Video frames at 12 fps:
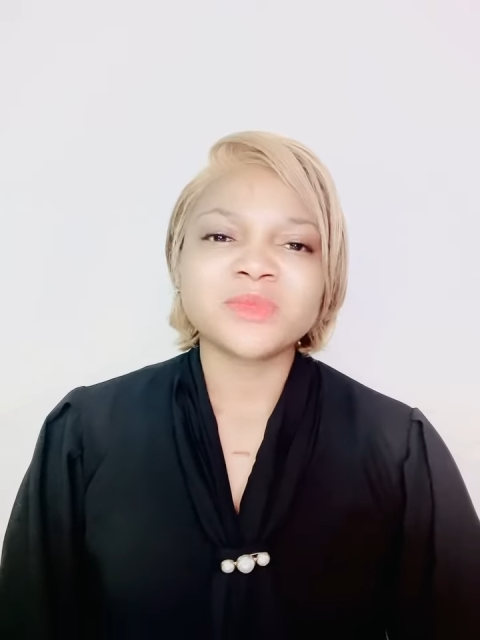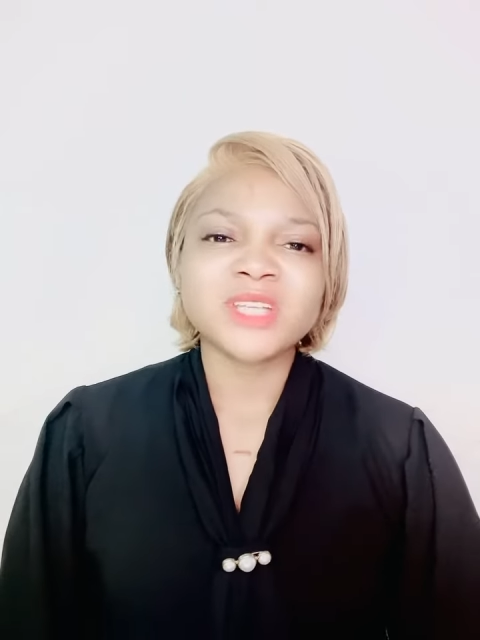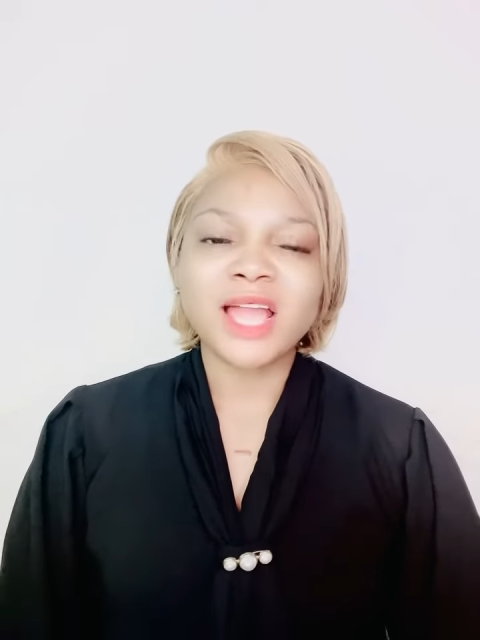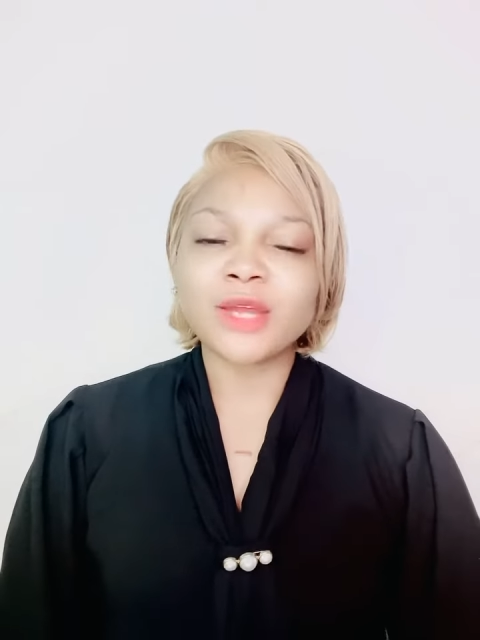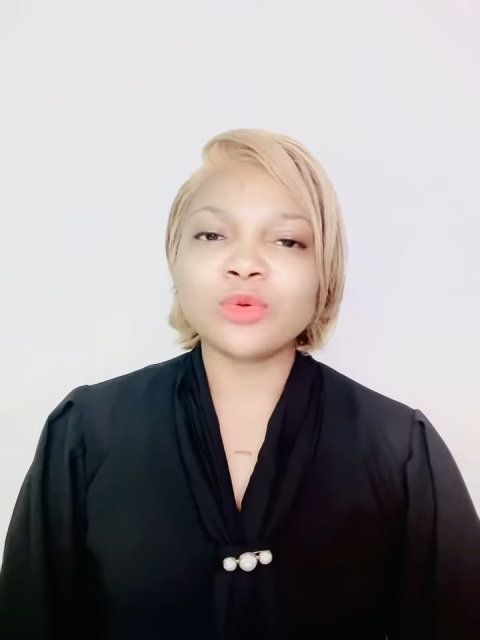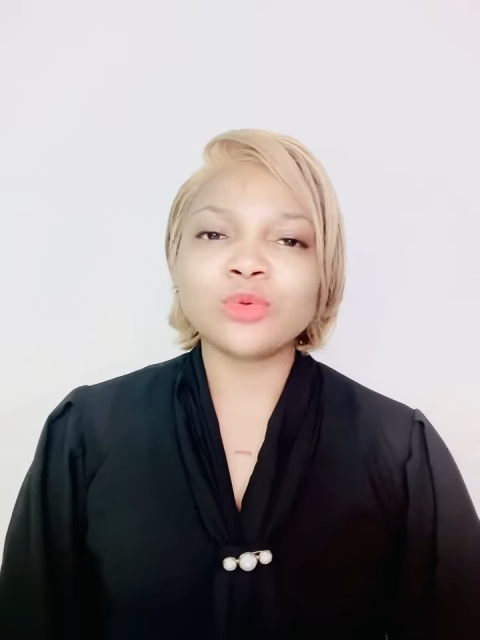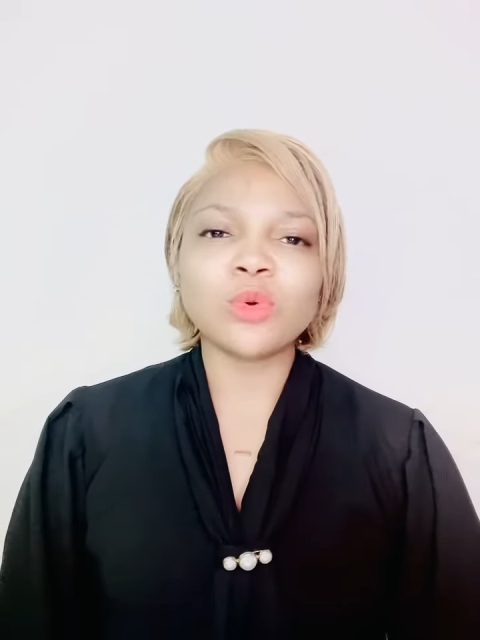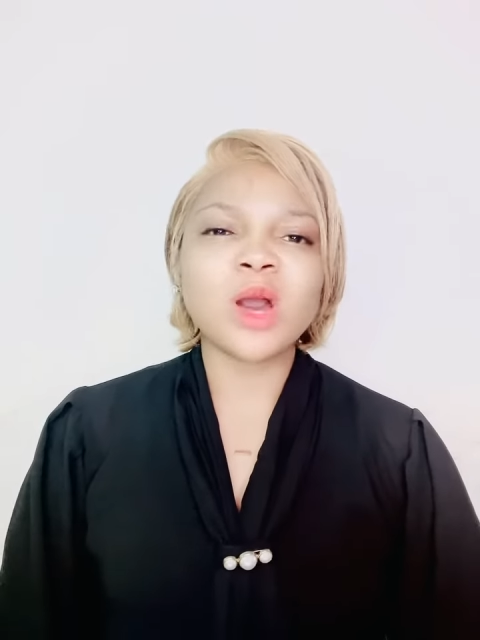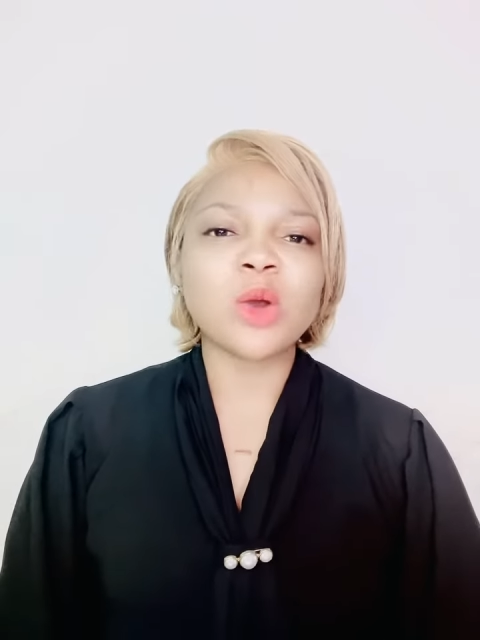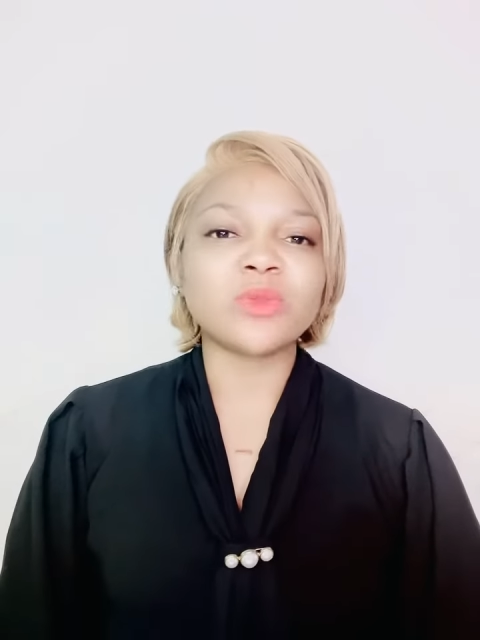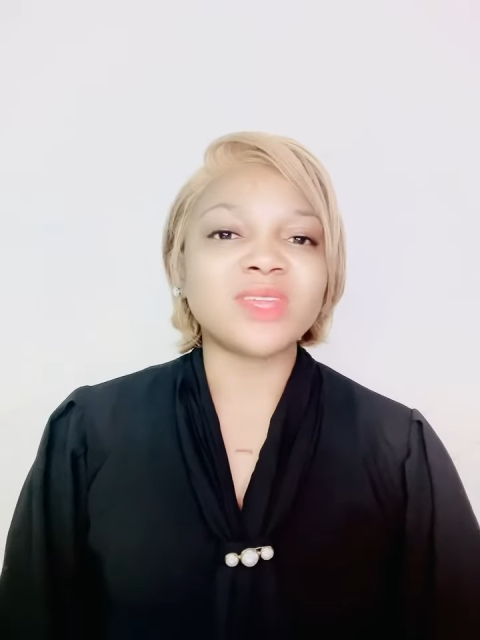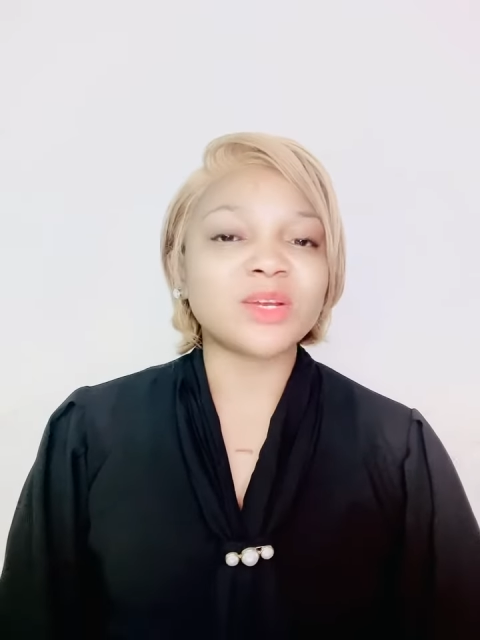I don't know
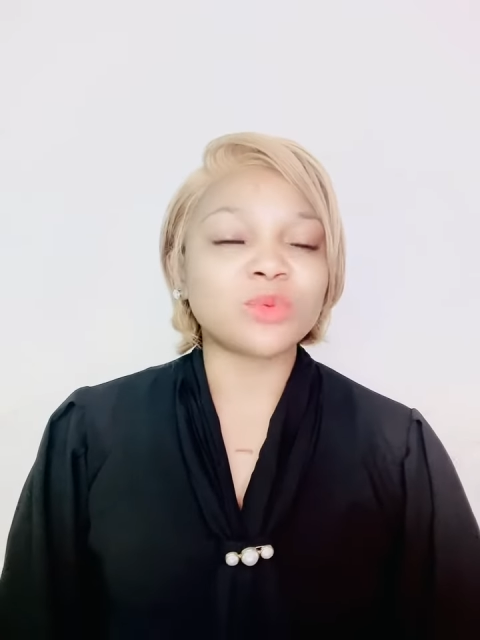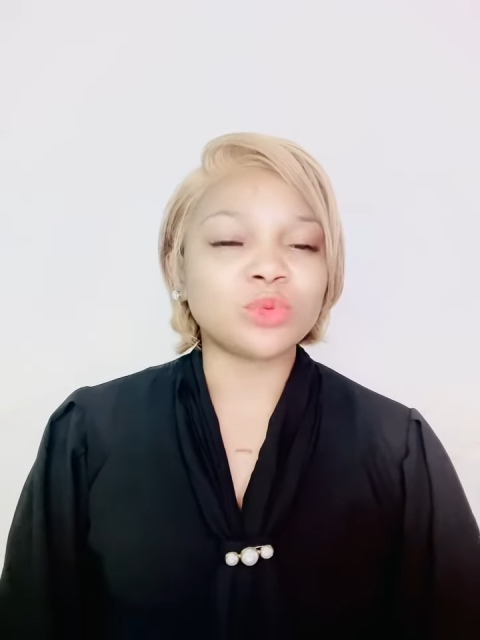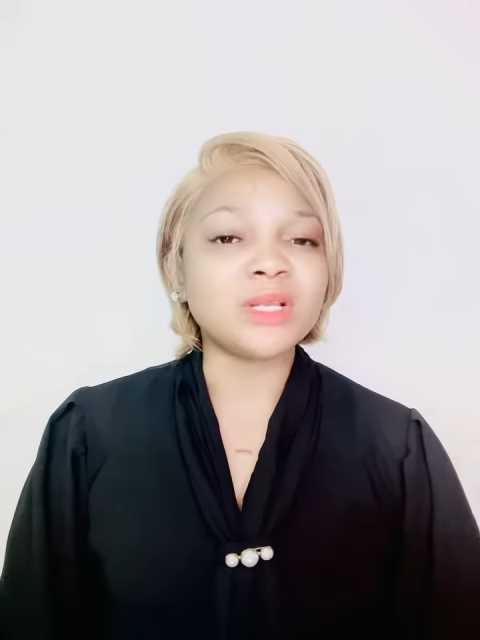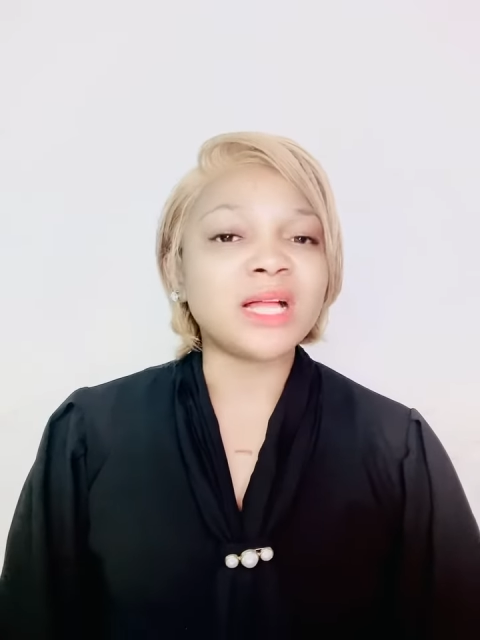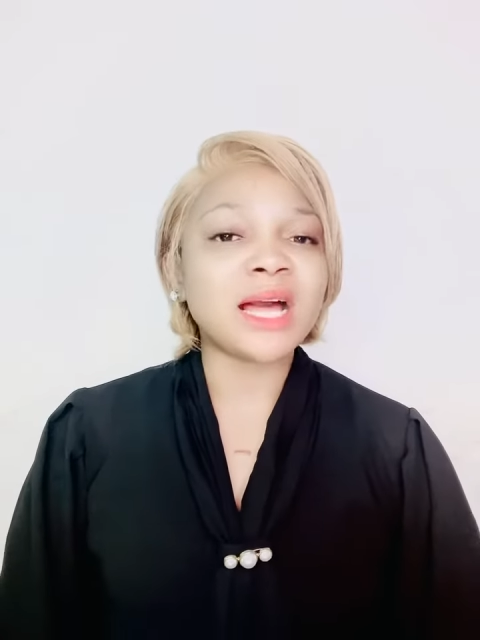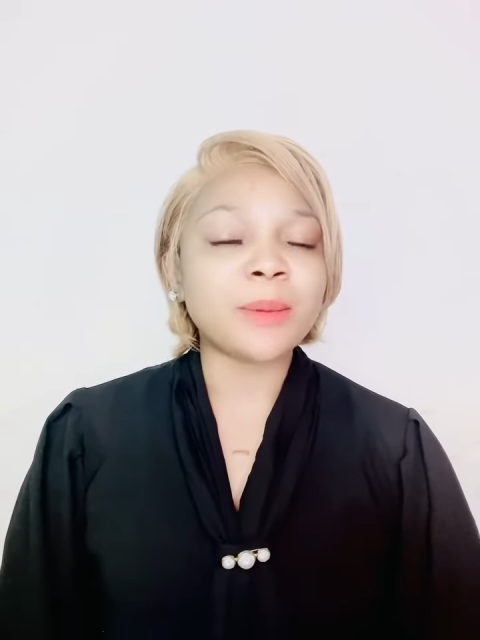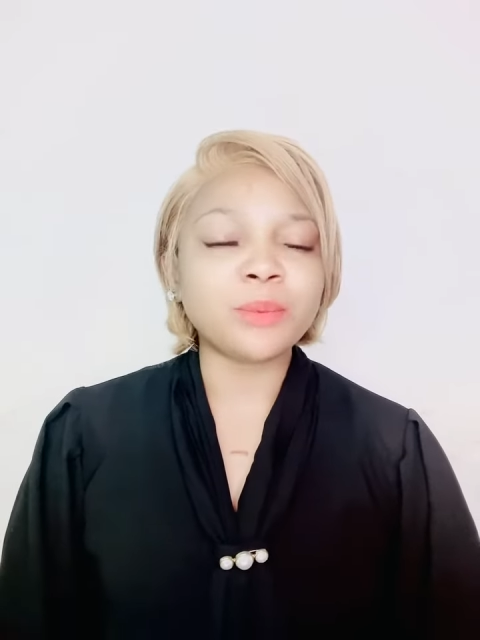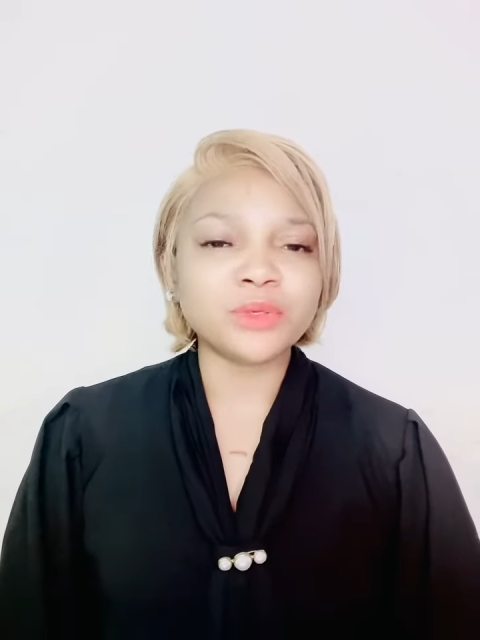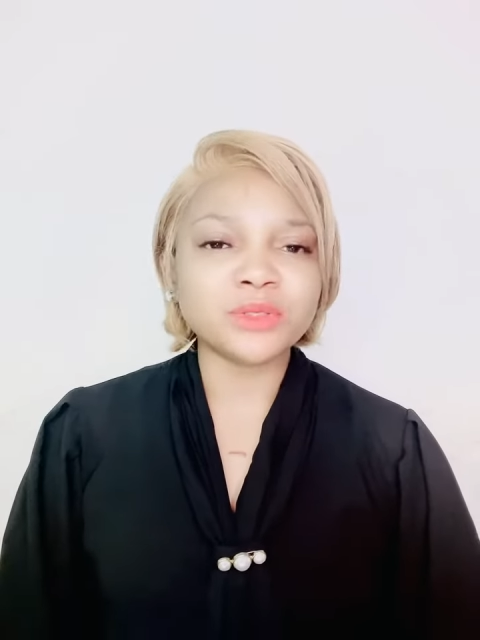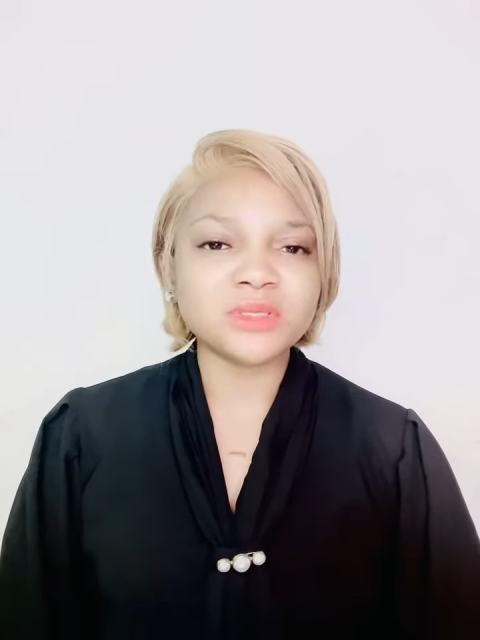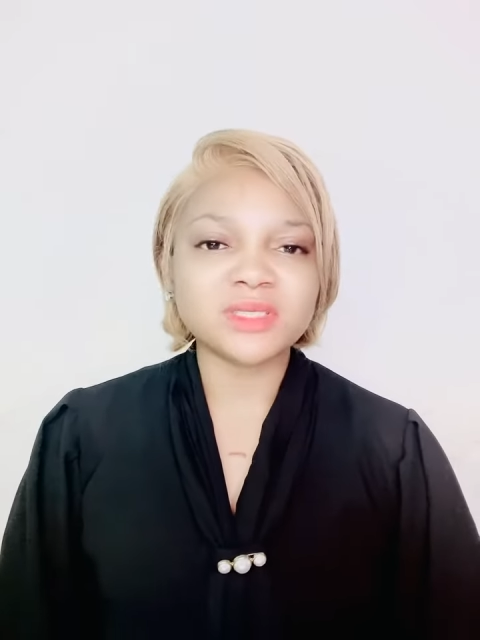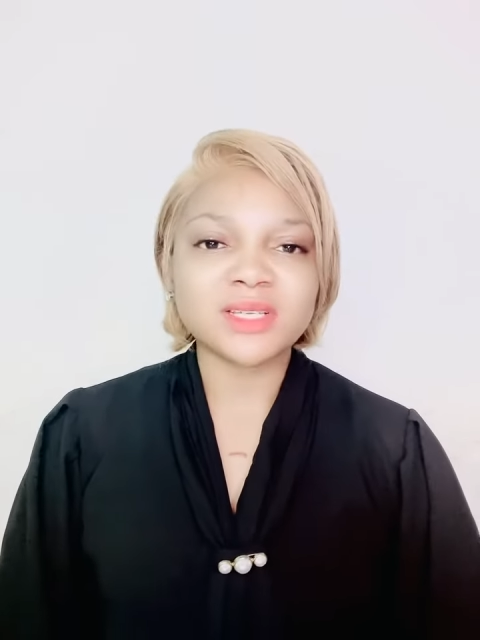how that will
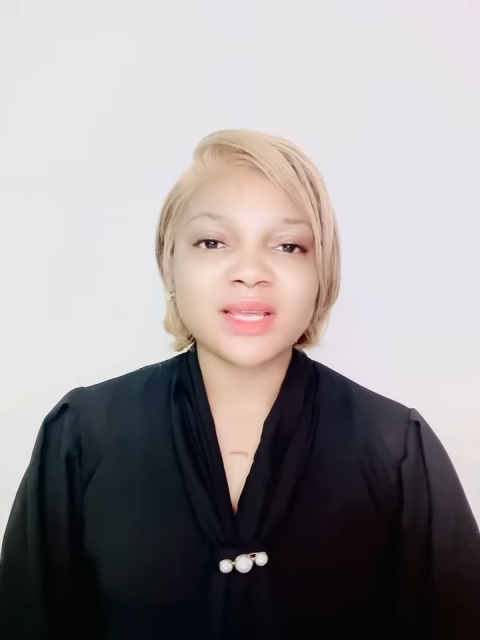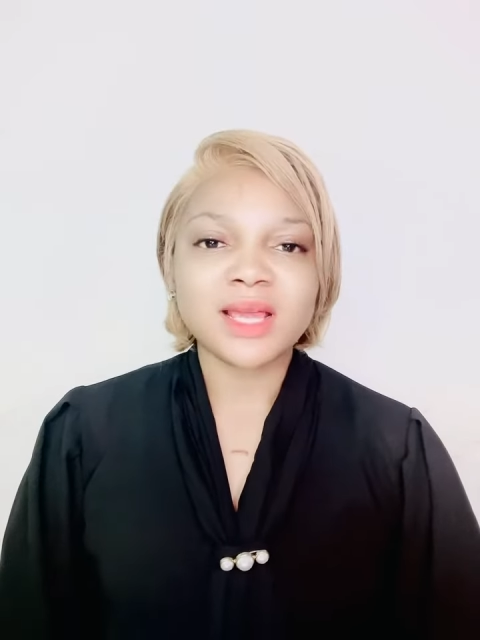happen.